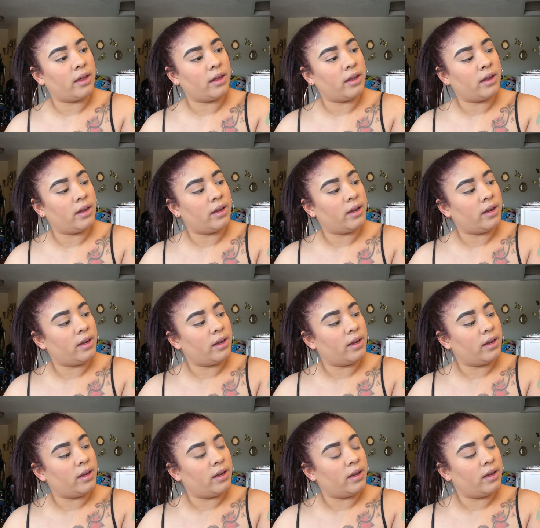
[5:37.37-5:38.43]

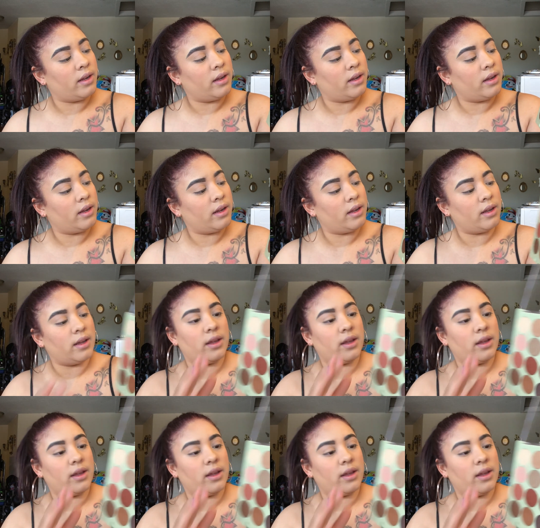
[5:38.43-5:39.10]
No one is speaking in this clip.